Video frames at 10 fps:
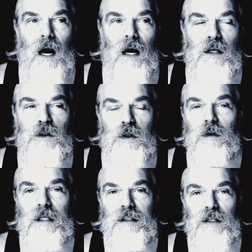
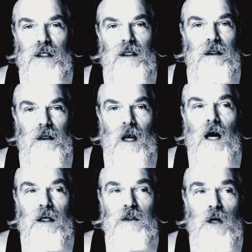truly took
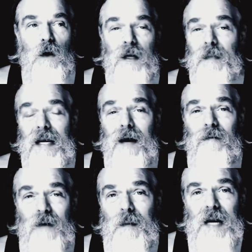control. He became
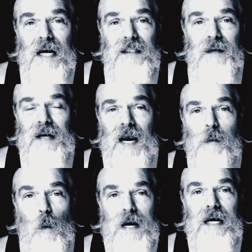feminized. He became
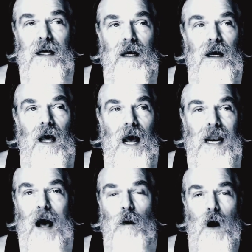weak. An
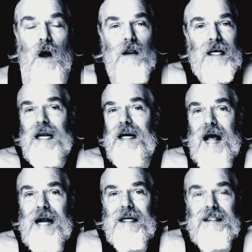alcoholic and an
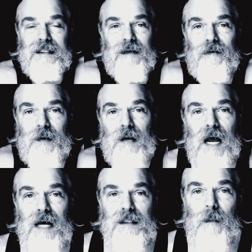addict is a
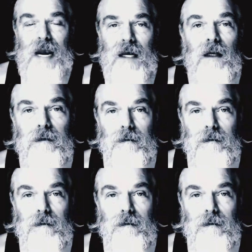feminized man.